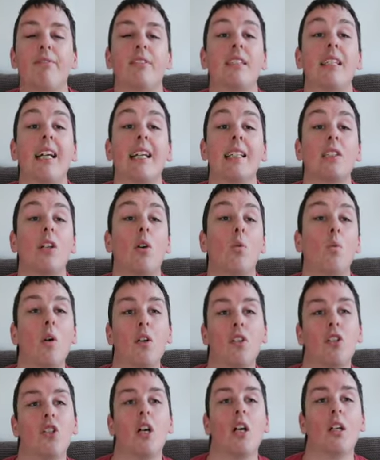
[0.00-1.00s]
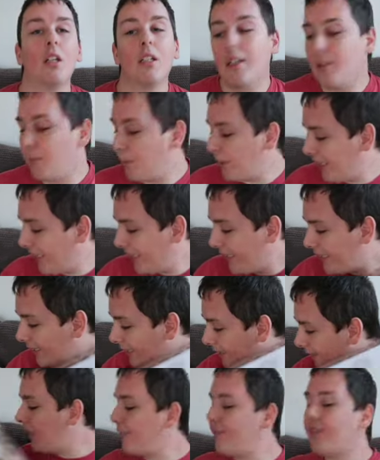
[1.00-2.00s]
So that's like 1 chocolate a week
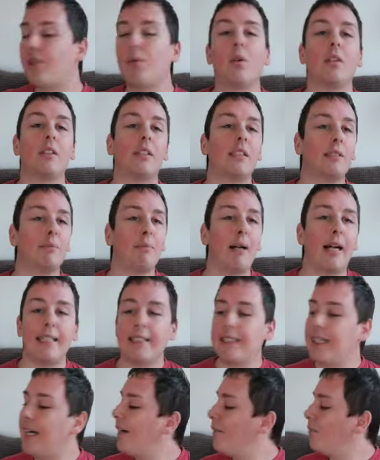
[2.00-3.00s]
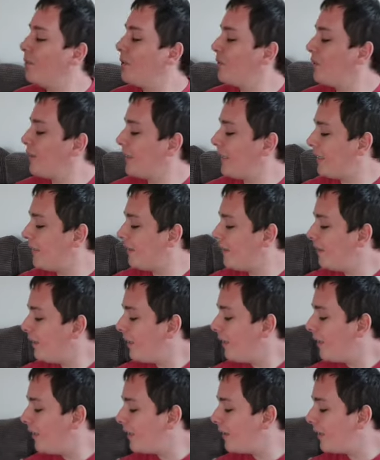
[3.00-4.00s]
if you want to space it out between
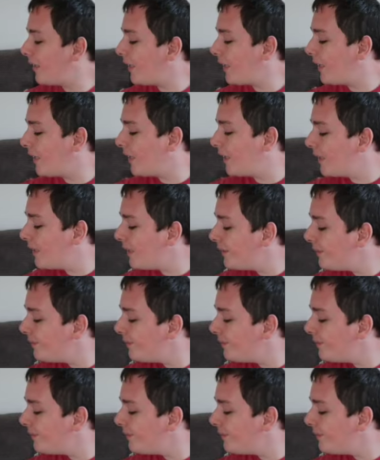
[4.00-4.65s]
the year.